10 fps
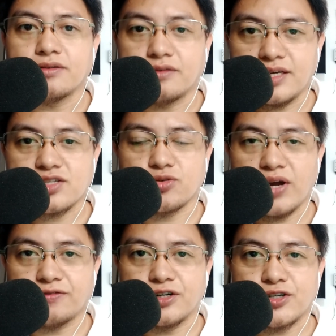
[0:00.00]
This
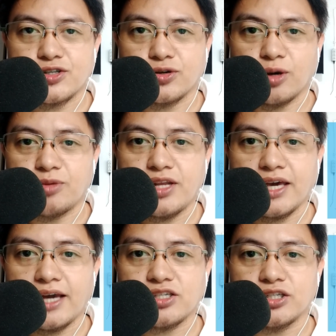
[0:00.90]
refers to
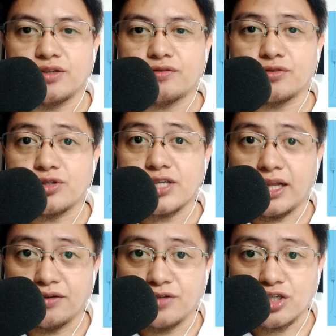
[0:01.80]
communication through
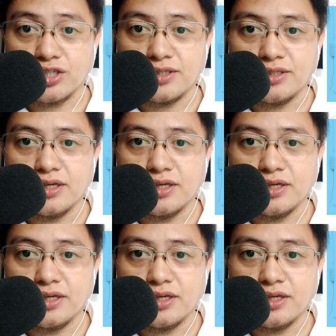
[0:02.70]
television,